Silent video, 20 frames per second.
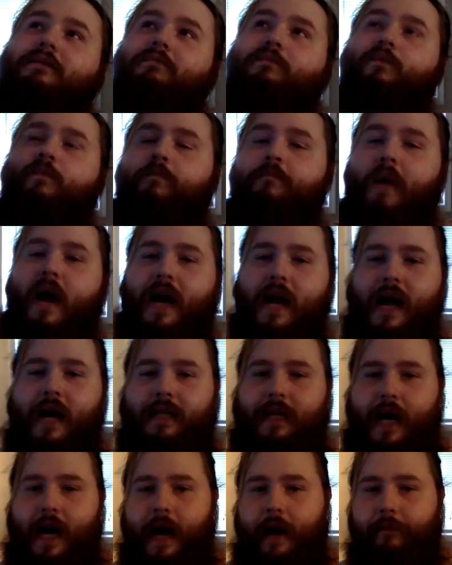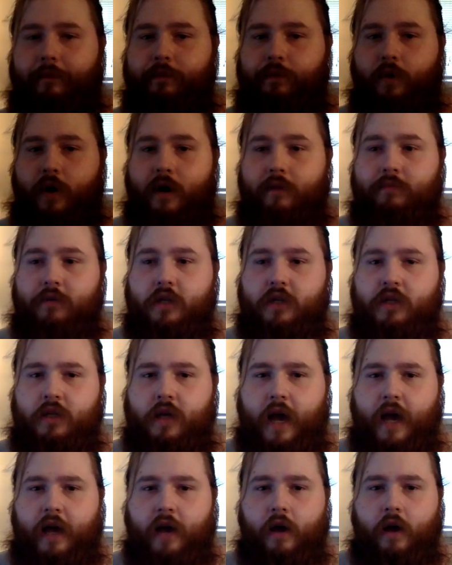many a times where I'm just
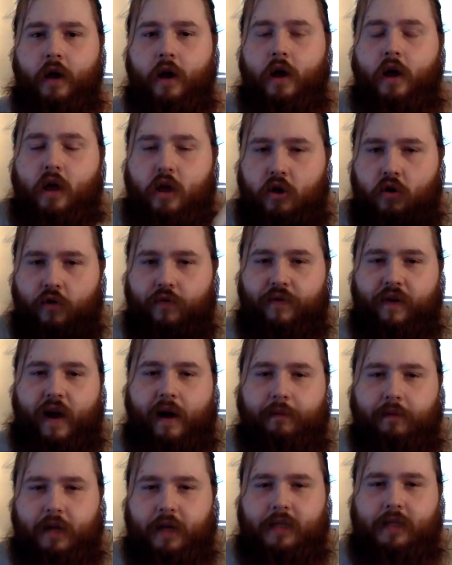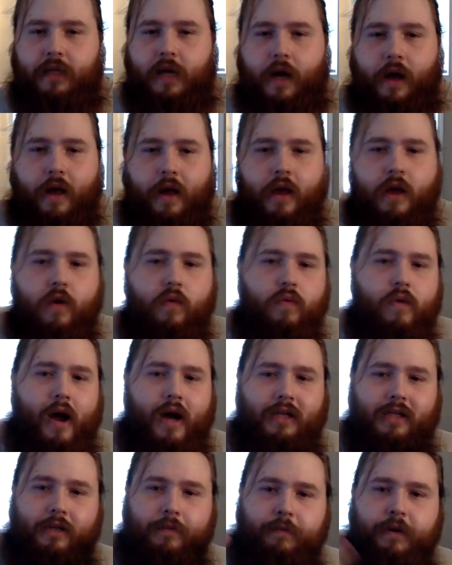like, your family's telling you
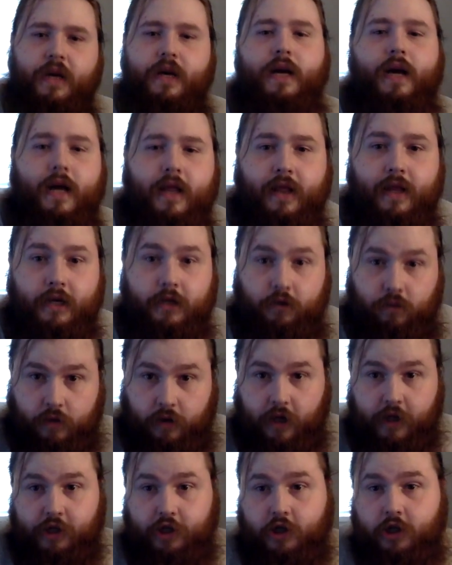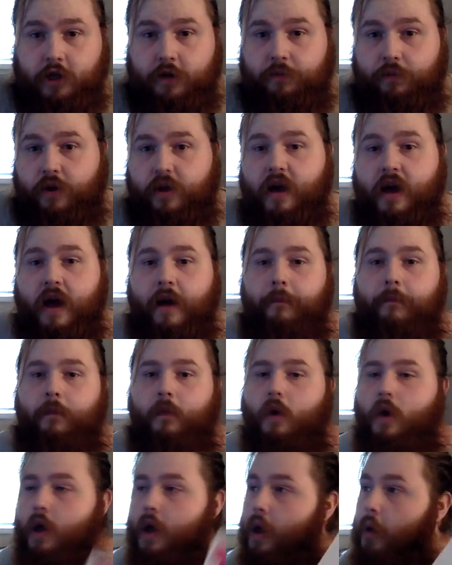not to be in this relationship with him,
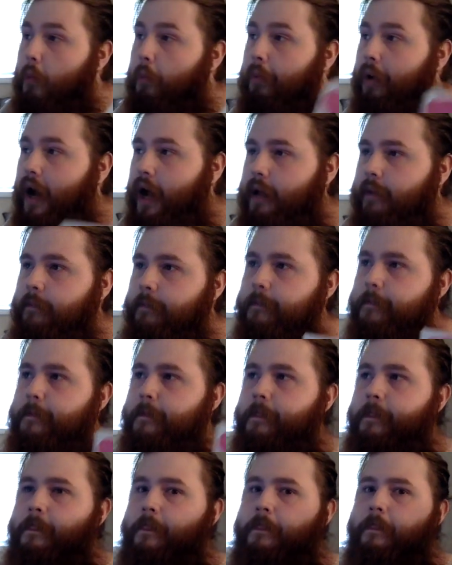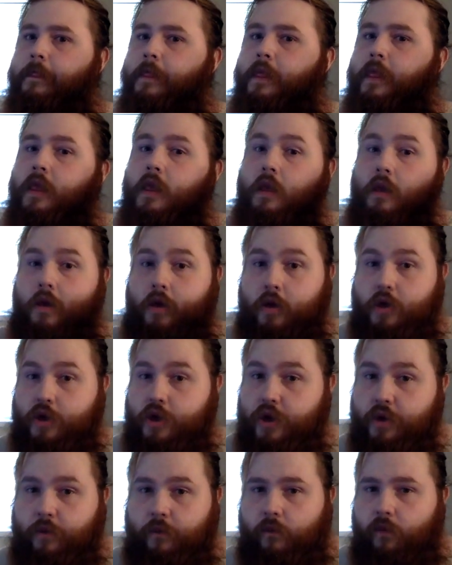but
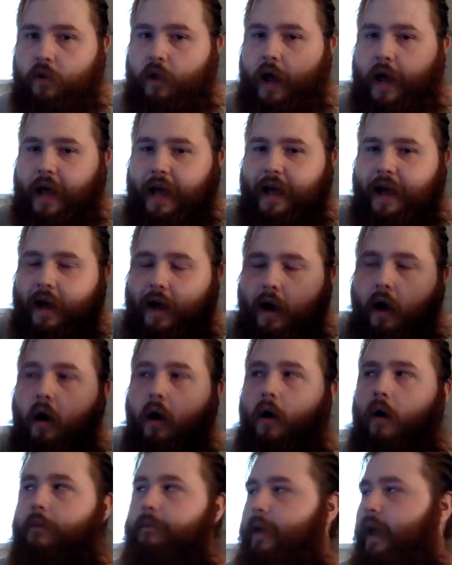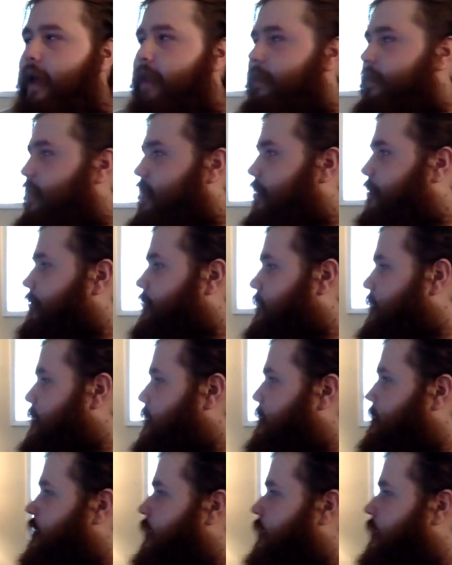you, like, oh man, there was,